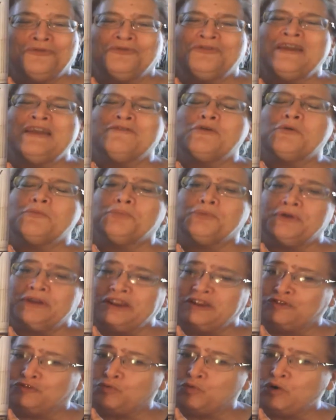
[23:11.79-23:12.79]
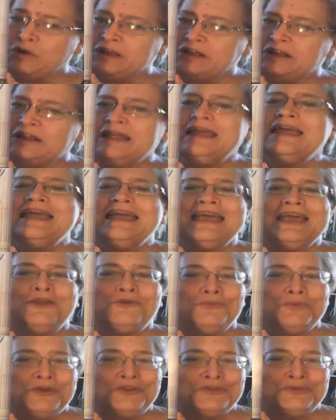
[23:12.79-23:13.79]
favorite British royal,
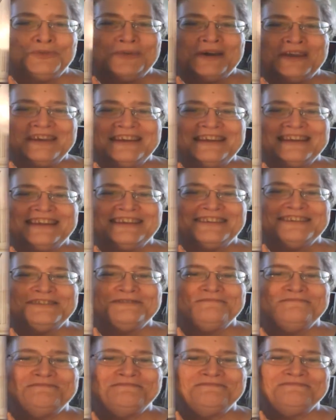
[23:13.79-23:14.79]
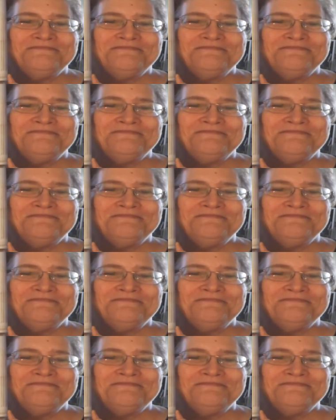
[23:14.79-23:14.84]
and which one it is.